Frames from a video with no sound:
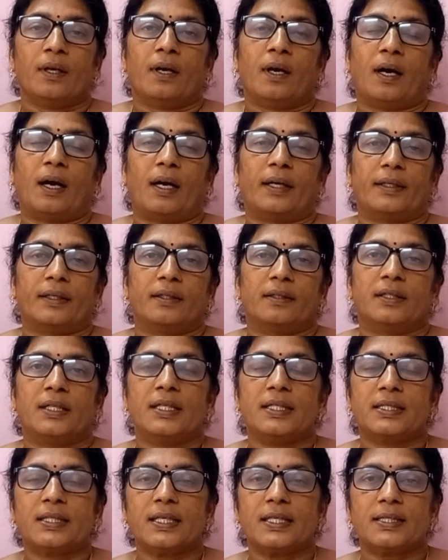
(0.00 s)
And
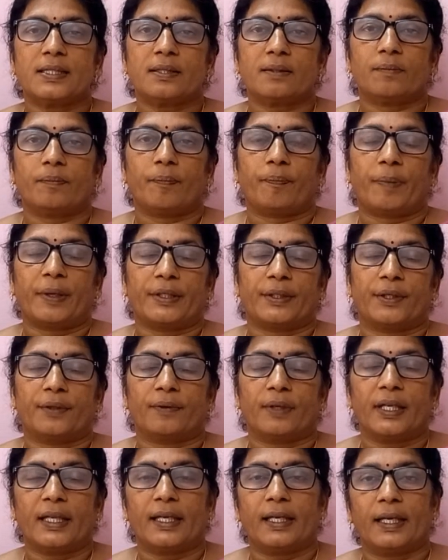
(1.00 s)
this is
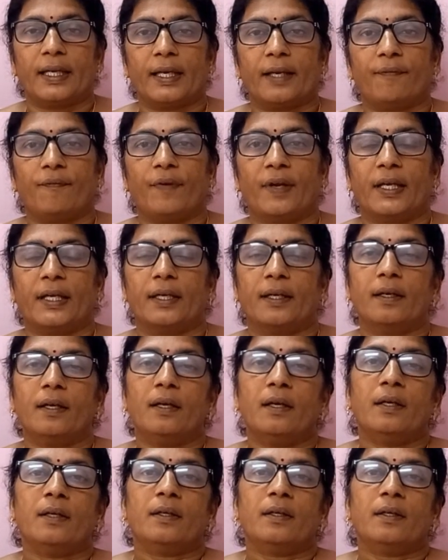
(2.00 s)
particularly when